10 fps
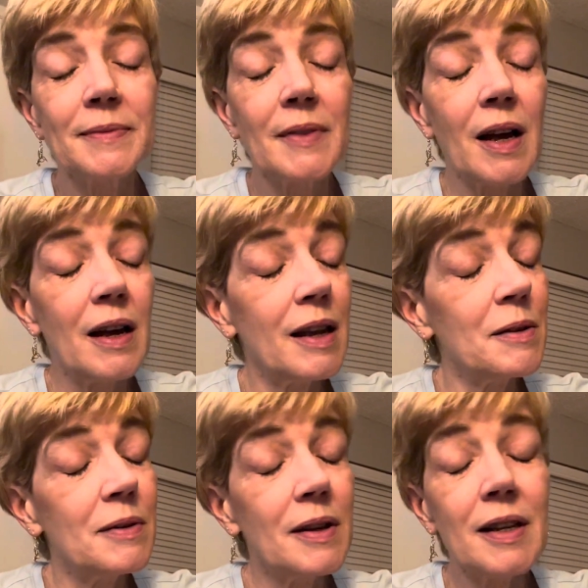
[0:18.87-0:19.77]
Uh,
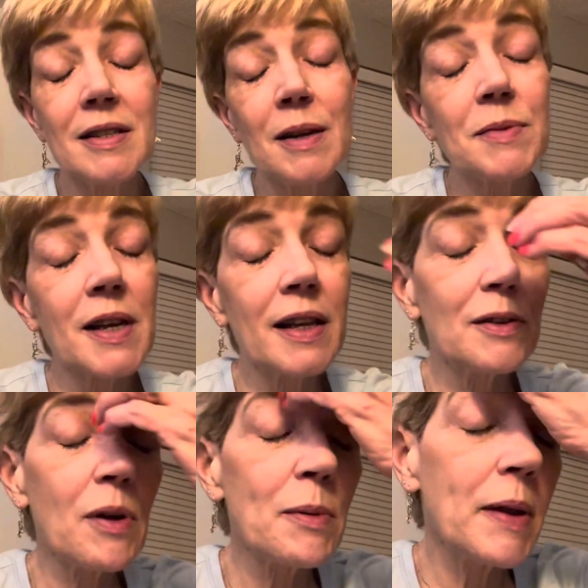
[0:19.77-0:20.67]
it, it seems like the
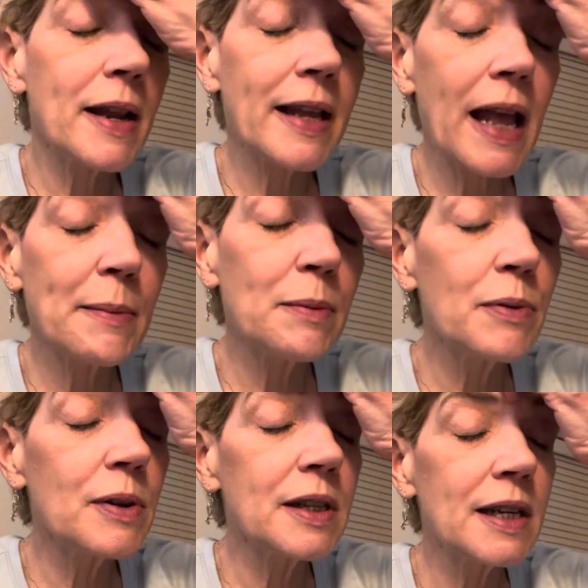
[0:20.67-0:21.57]
rubber band can't be
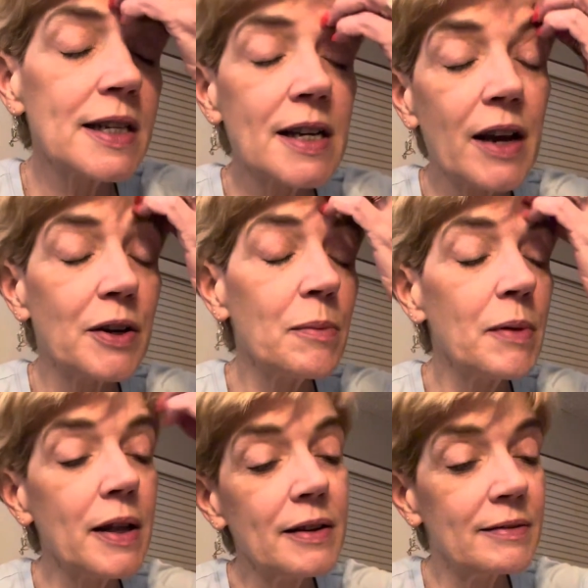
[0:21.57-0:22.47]
pulled any tighter,
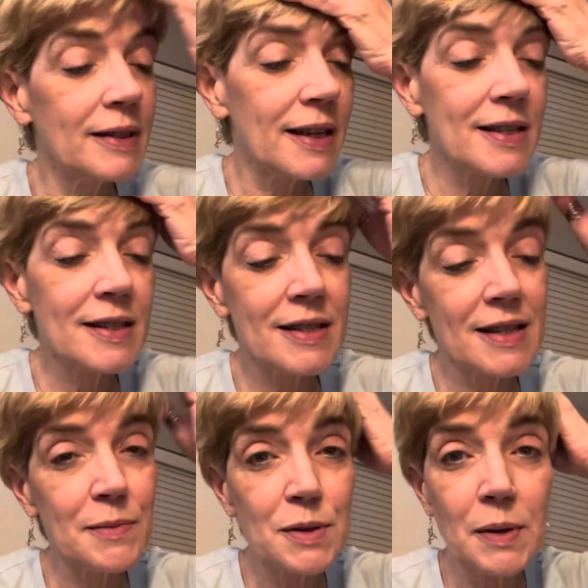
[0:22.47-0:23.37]
but it
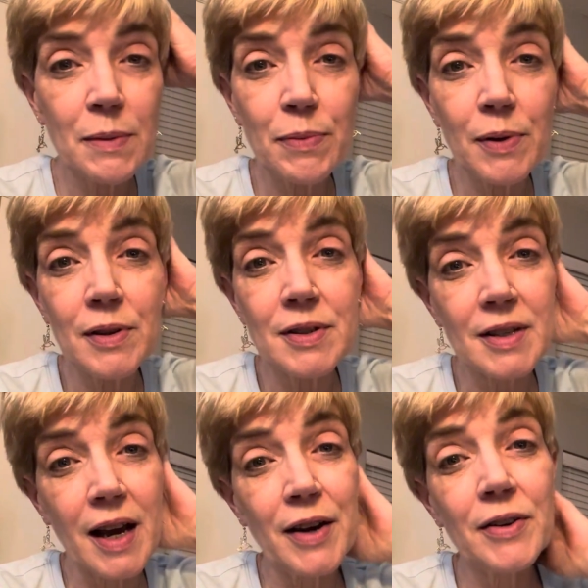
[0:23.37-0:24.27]
seems to be pulled
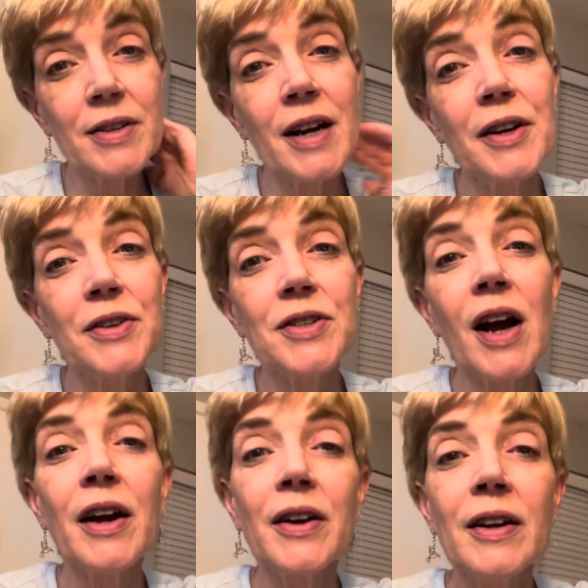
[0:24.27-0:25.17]
tighter and tighter and
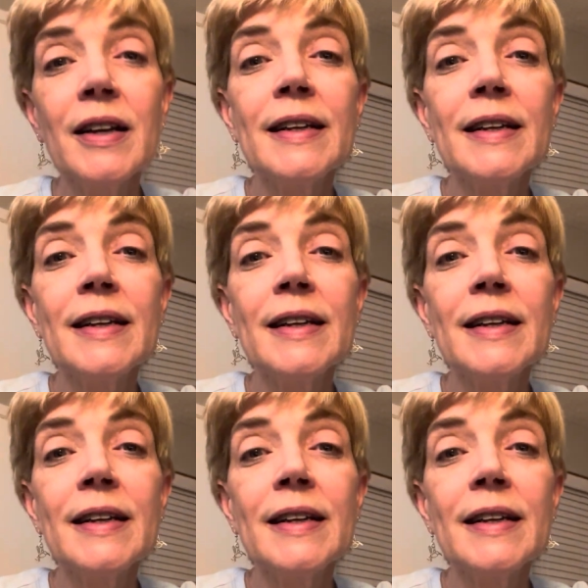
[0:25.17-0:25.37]
tighter.